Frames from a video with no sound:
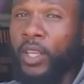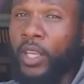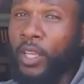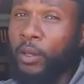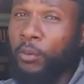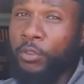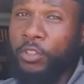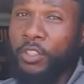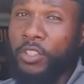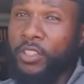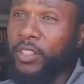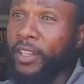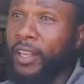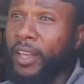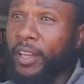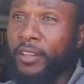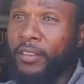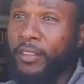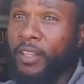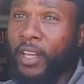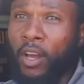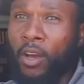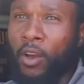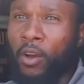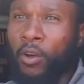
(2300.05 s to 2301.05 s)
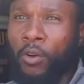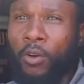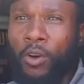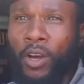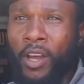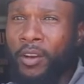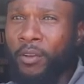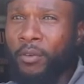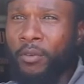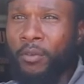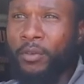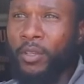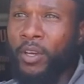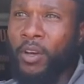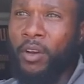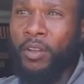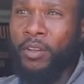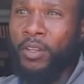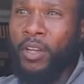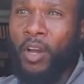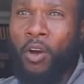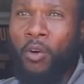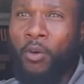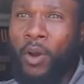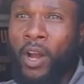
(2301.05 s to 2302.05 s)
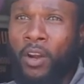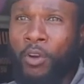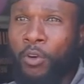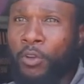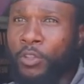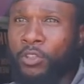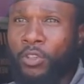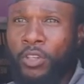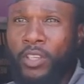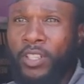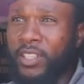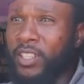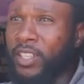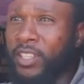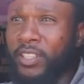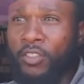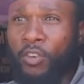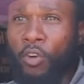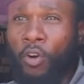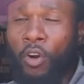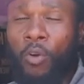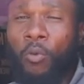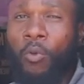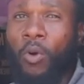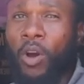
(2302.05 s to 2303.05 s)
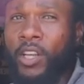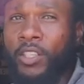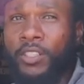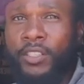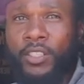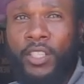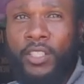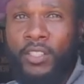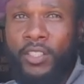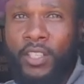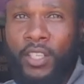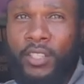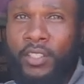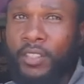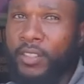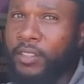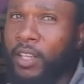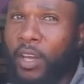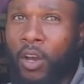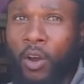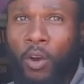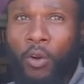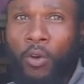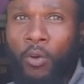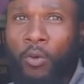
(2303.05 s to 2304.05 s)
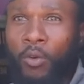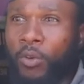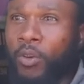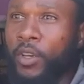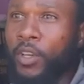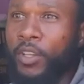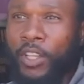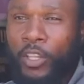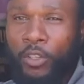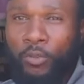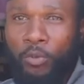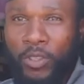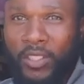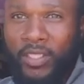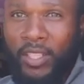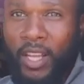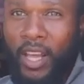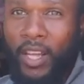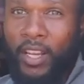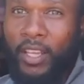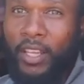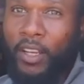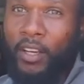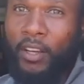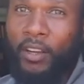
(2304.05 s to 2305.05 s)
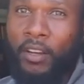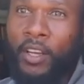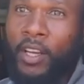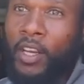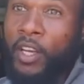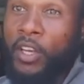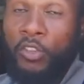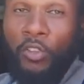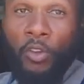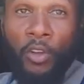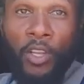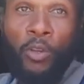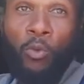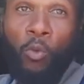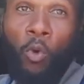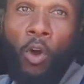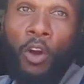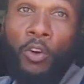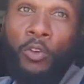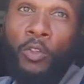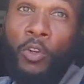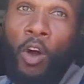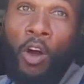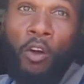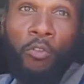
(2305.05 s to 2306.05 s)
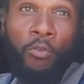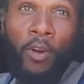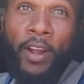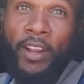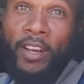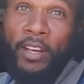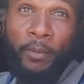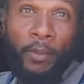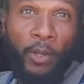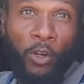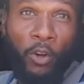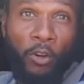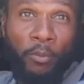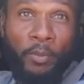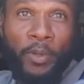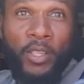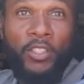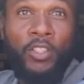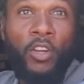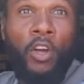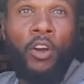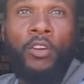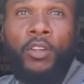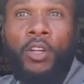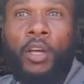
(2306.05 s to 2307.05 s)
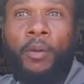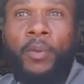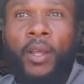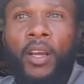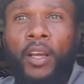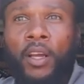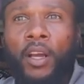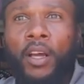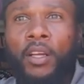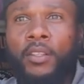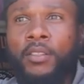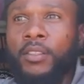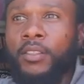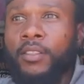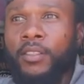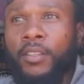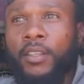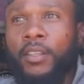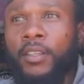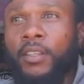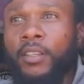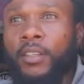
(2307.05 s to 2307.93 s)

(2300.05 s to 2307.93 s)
He was just like, no, I don't know, no, I go to this car wash, this isn't, no, this was not here. So he walked off right in the middle of me talking. I'm like, other.